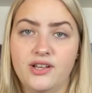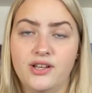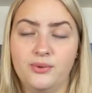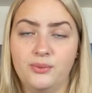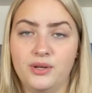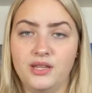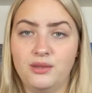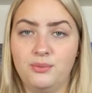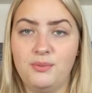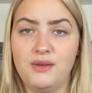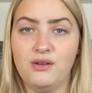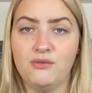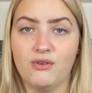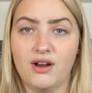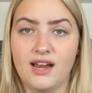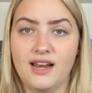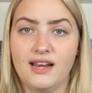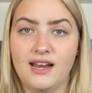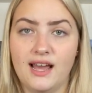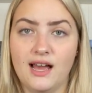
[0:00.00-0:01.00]
with me
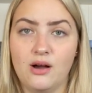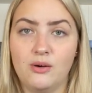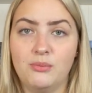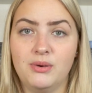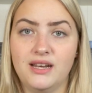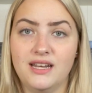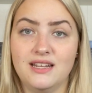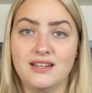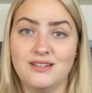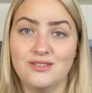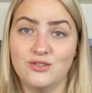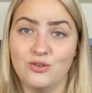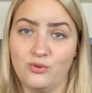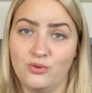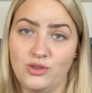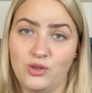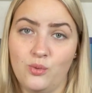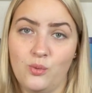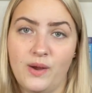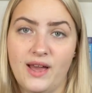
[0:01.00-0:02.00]
right now, but it is
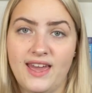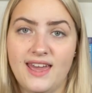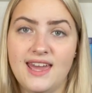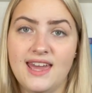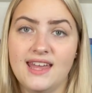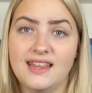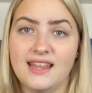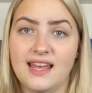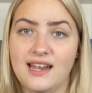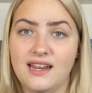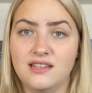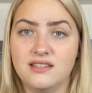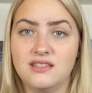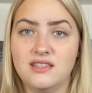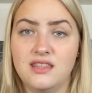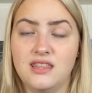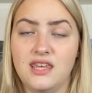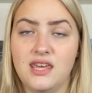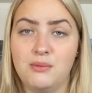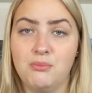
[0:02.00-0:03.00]
on the way, and that is
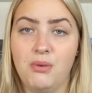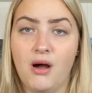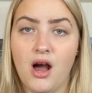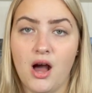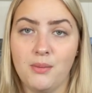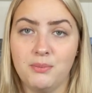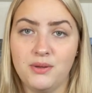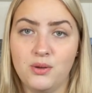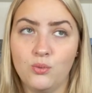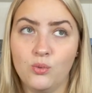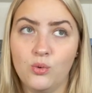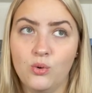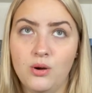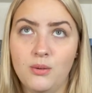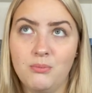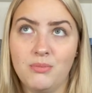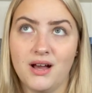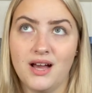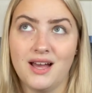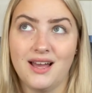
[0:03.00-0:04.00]
The Poppy War
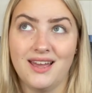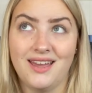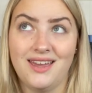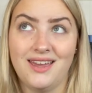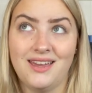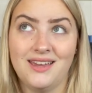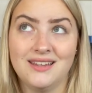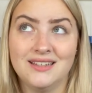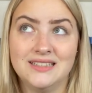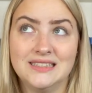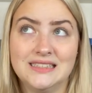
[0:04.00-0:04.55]
by,